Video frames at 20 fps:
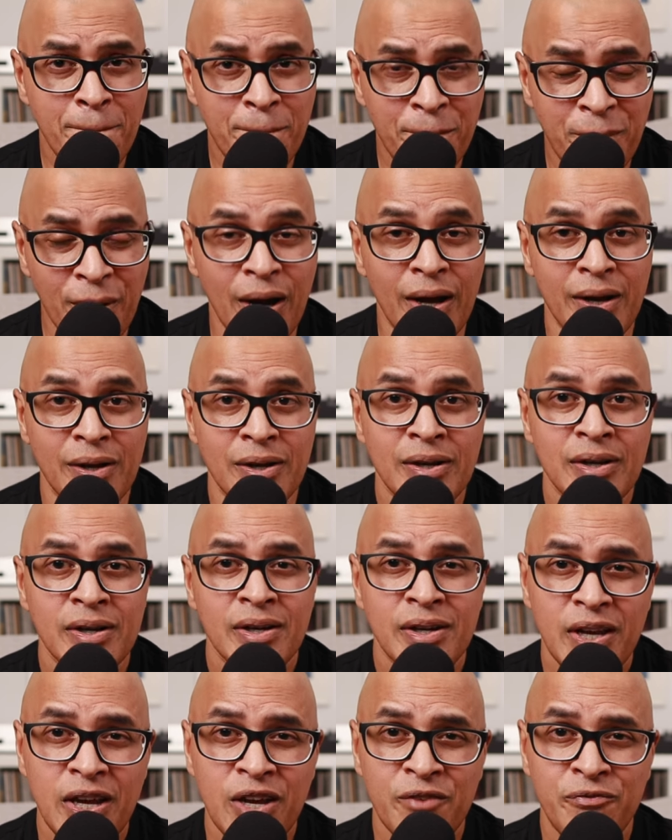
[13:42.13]
But
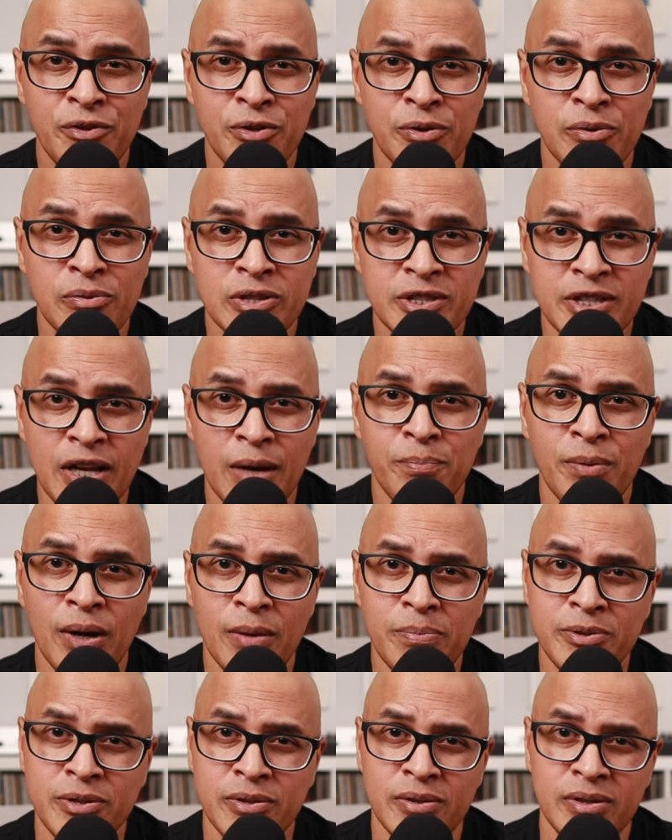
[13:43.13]
if you step
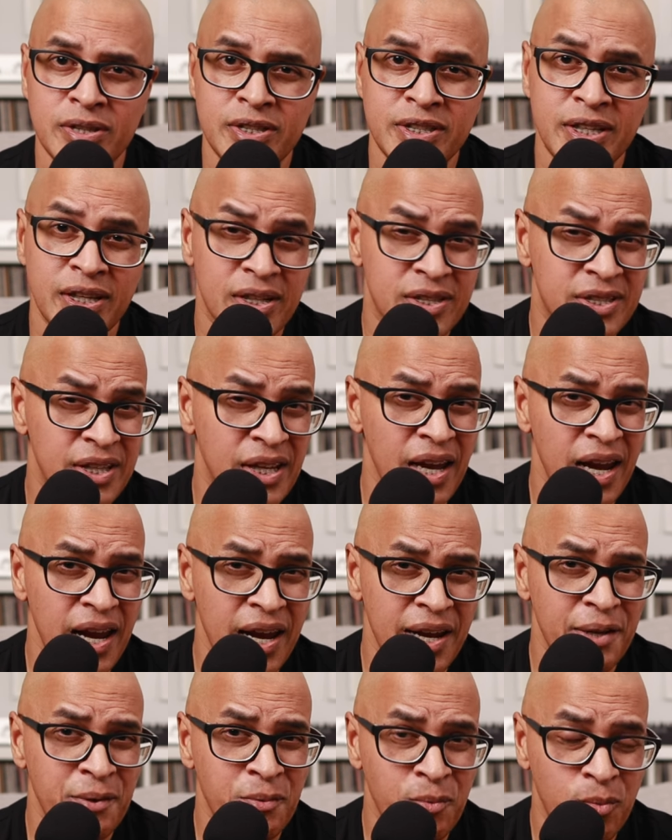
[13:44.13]
up to the
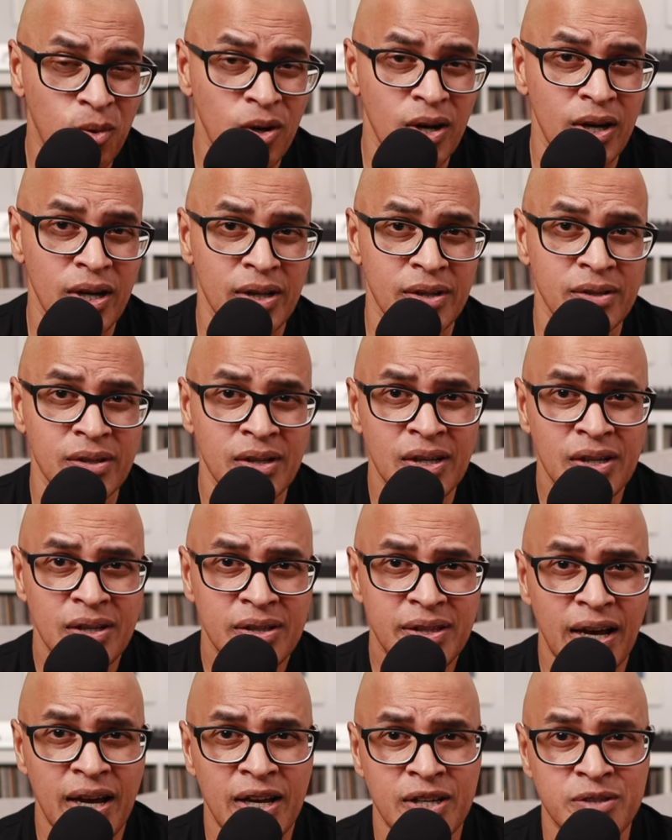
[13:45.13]
CXA81
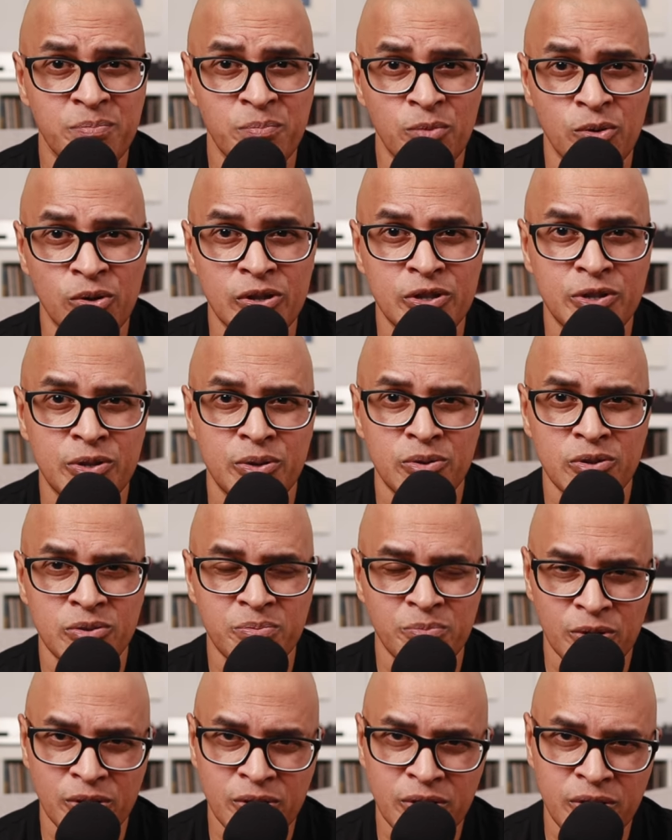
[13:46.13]
that has more juice, more